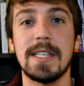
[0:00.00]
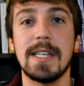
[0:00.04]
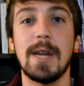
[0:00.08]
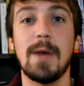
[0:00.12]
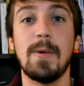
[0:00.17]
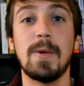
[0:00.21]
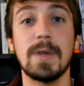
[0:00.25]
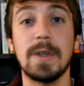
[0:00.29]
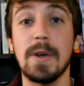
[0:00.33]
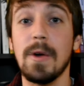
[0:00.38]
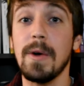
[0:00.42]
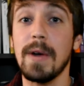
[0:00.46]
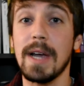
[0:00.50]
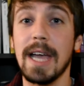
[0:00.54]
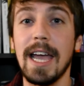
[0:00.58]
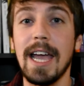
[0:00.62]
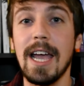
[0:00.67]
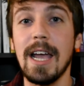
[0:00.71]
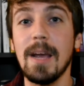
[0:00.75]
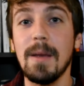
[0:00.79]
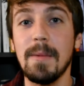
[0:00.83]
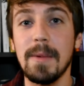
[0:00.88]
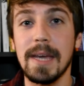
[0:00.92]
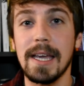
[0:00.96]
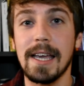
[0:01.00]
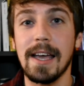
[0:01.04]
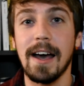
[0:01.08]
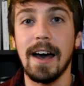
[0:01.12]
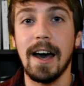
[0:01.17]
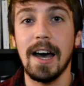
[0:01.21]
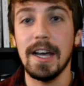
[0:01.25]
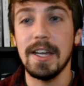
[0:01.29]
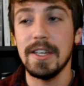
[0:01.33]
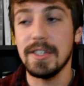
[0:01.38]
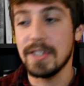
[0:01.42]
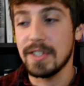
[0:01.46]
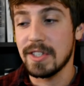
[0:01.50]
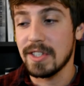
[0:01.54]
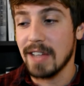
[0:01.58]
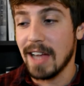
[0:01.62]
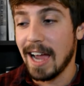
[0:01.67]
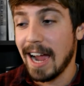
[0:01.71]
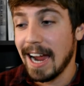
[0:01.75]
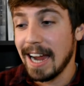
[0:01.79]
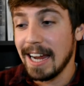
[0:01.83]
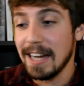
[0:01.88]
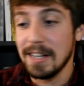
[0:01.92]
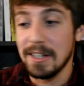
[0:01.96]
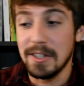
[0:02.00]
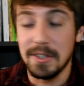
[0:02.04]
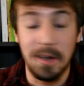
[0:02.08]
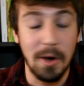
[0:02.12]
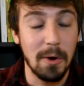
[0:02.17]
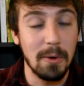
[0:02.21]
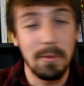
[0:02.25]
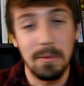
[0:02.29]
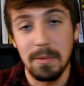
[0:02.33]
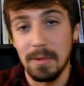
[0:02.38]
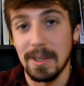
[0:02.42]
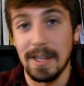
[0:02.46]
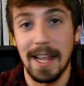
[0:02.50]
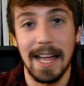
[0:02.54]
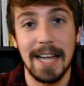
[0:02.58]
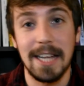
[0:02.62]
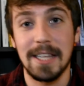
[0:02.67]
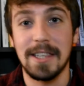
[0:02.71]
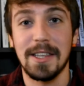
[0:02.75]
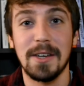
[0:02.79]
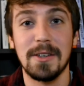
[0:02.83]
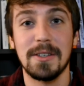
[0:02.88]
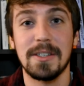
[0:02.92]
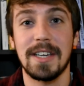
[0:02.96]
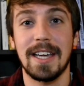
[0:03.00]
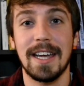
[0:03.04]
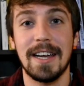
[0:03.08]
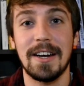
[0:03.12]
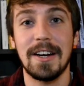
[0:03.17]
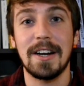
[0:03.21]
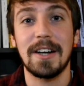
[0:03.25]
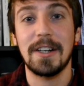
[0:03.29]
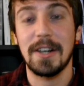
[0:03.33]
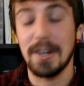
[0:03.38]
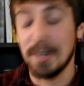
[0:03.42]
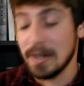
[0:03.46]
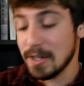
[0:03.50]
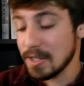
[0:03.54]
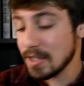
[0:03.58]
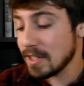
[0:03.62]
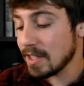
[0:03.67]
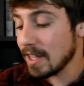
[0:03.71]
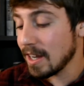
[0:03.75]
and it was okay because I don't like those characters.